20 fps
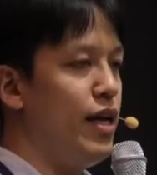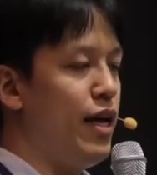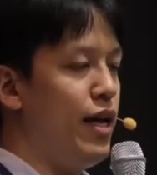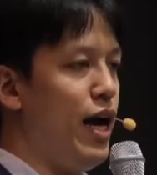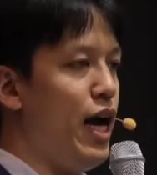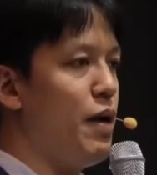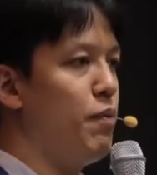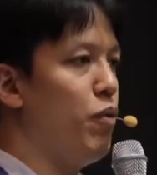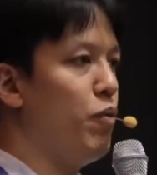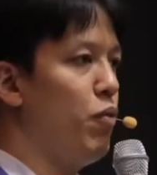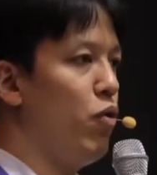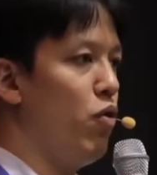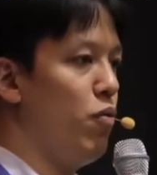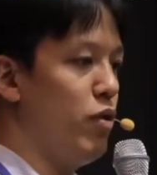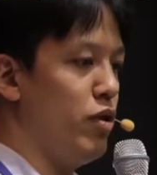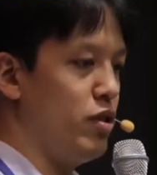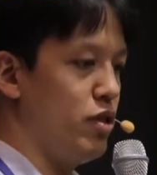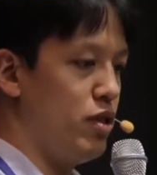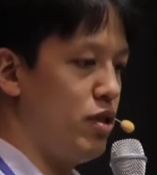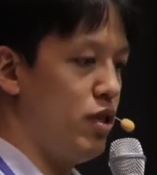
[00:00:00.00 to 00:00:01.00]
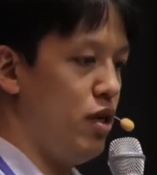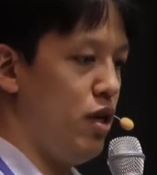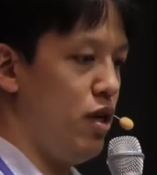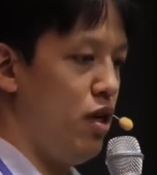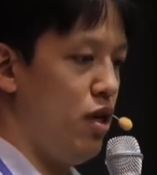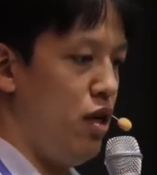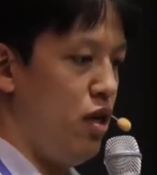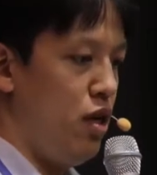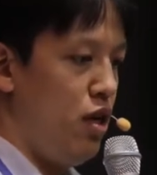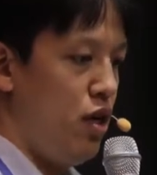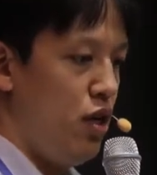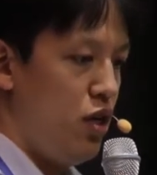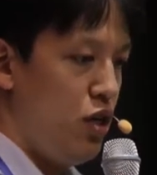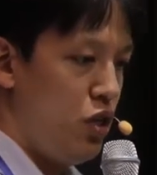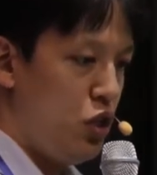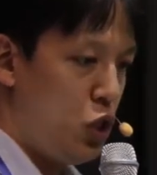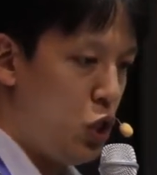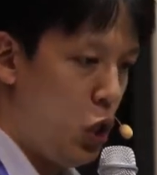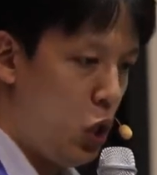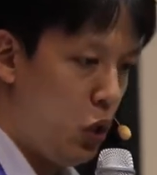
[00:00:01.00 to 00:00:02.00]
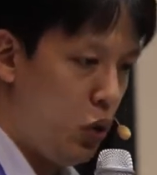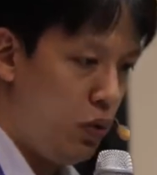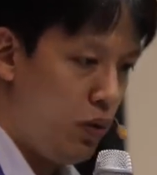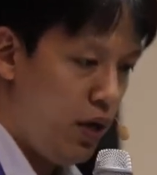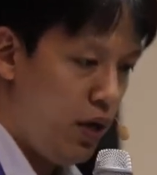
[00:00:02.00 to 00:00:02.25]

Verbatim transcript: and high performance. So